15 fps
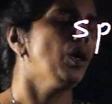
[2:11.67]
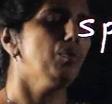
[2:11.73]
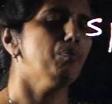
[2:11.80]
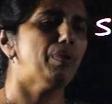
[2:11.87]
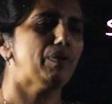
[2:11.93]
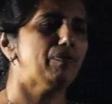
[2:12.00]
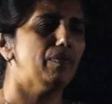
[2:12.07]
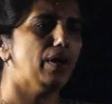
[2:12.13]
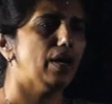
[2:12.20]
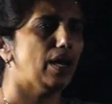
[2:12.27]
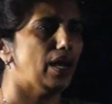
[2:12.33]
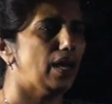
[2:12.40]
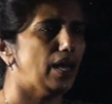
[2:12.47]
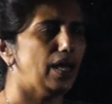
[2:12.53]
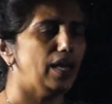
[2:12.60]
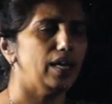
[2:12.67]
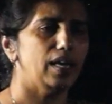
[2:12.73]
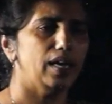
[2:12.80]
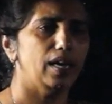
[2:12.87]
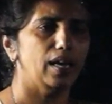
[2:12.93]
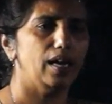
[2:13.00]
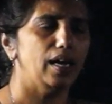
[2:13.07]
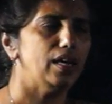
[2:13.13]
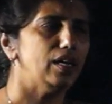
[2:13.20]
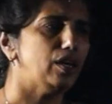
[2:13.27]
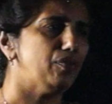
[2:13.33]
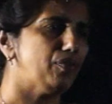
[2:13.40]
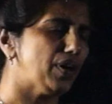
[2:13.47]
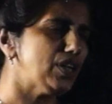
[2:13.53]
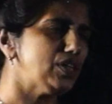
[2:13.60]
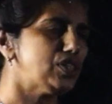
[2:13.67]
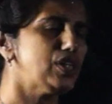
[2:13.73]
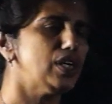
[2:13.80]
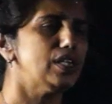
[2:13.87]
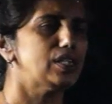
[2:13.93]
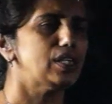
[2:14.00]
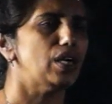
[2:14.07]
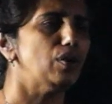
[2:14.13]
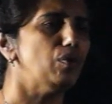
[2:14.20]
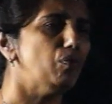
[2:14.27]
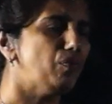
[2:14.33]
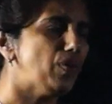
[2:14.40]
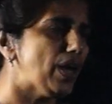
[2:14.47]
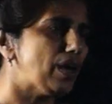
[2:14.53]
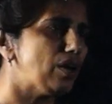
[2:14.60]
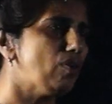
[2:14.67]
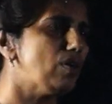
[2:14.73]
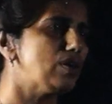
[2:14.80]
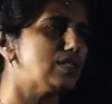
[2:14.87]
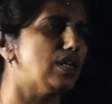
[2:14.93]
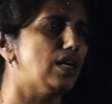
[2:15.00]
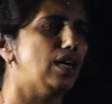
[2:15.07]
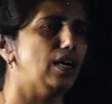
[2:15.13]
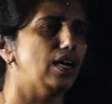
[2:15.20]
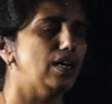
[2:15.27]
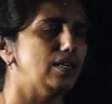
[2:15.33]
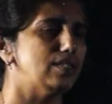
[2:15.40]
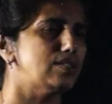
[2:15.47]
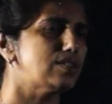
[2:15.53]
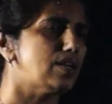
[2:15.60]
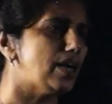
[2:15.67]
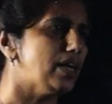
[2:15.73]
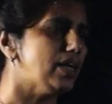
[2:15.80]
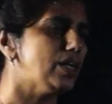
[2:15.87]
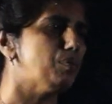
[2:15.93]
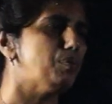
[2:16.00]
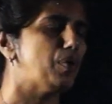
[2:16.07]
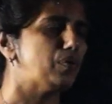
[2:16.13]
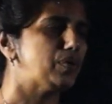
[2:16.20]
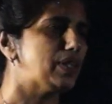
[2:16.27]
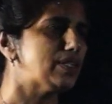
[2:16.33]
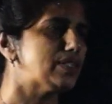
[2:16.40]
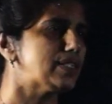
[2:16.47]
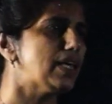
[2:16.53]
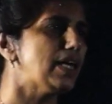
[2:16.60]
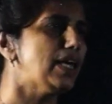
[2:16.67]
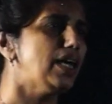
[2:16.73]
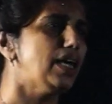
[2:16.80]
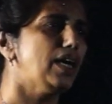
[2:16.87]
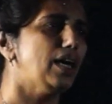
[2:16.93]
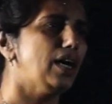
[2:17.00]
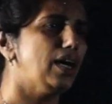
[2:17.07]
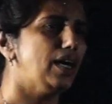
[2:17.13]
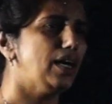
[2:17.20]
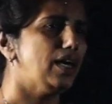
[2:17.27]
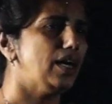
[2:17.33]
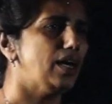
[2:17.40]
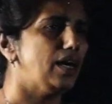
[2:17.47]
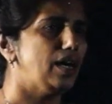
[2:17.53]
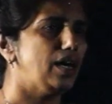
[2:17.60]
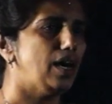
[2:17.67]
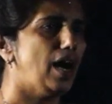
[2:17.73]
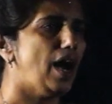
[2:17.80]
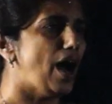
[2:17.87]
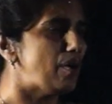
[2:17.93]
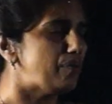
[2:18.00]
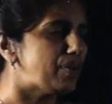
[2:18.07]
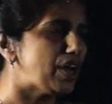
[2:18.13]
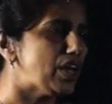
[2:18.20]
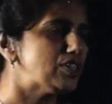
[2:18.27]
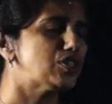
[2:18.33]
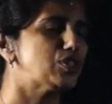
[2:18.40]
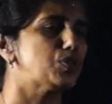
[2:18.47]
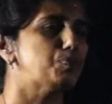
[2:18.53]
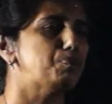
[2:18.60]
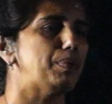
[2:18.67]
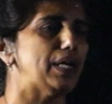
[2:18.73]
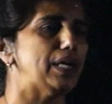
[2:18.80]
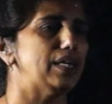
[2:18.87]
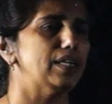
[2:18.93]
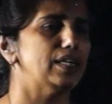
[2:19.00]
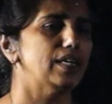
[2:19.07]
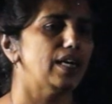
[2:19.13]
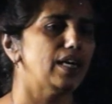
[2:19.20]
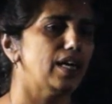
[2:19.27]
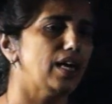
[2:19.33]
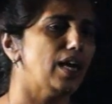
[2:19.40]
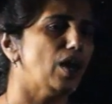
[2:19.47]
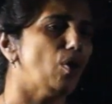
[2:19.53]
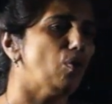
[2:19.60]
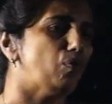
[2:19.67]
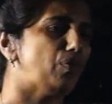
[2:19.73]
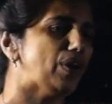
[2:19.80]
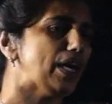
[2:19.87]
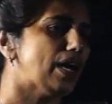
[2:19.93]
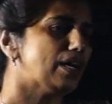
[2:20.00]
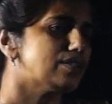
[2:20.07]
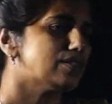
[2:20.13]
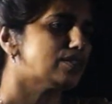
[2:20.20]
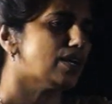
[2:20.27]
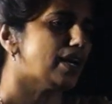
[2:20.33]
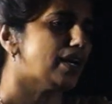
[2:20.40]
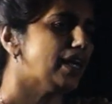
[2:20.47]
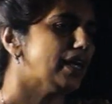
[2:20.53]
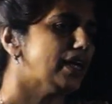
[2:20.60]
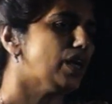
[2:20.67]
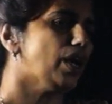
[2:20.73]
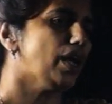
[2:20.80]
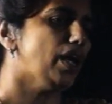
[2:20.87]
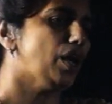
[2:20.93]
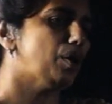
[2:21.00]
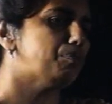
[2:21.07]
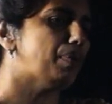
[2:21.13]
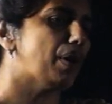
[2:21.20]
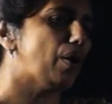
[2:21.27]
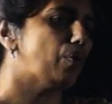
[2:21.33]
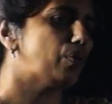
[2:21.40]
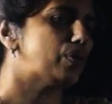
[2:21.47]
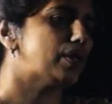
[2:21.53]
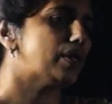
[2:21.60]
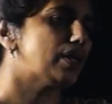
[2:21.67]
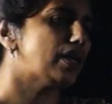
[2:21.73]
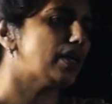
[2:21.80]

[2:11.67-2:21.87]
But in differentiation, we are not studying about this average speed. We are studying about